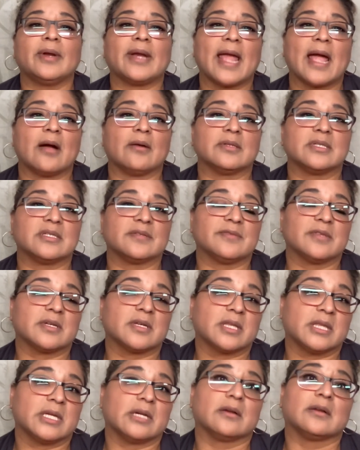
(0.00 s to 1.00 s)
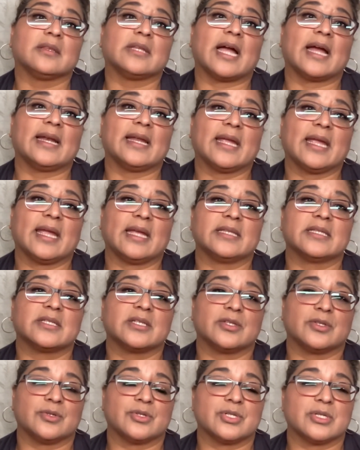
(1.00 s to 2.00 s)
ounce of the clear lidocaine
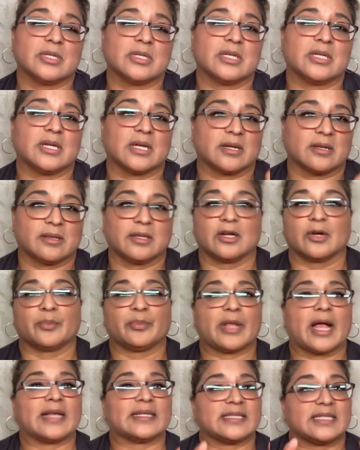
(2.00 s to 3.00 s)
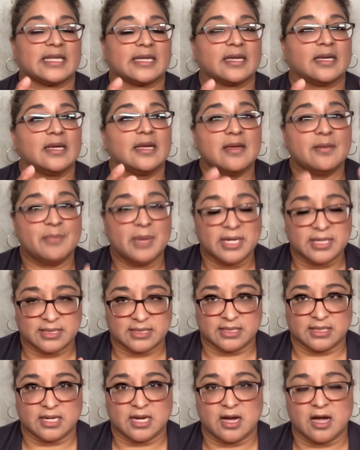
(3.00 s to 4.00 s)
solution in a clear plastic
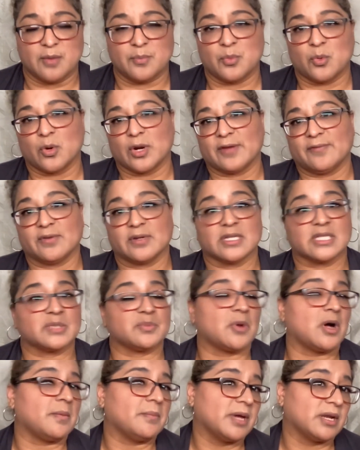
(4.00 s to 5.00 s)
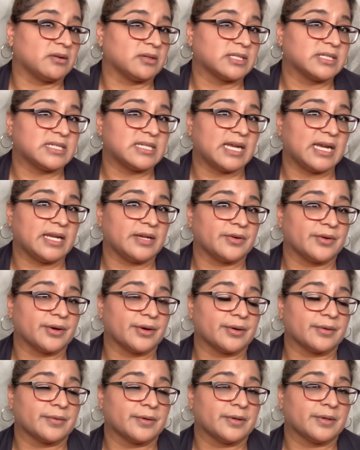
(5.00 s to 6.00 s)
medicine cup or even a small metal
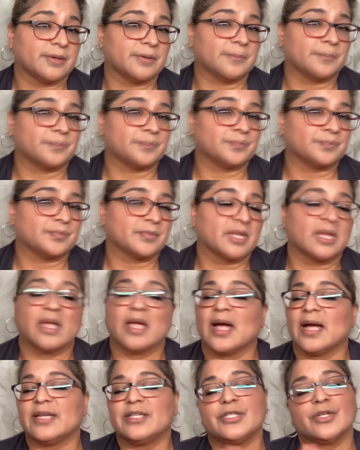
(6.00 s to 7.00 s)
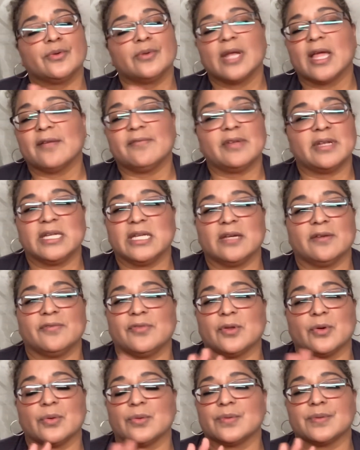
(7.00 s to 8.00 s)
container. I don't have any of
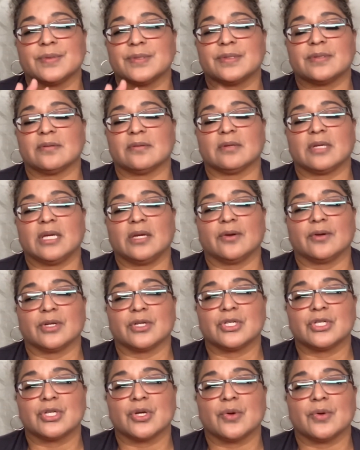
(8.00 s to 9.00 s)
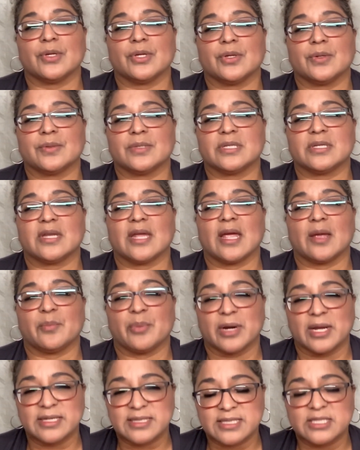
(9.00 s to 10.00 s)
those here to show you today,
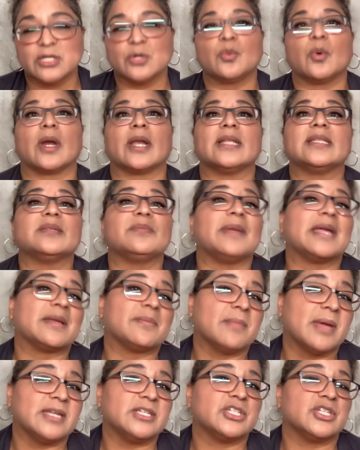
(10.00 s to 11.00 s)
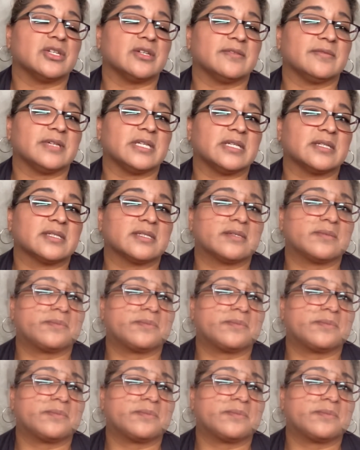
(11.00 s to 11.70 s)
but I still wanted to make mention of it.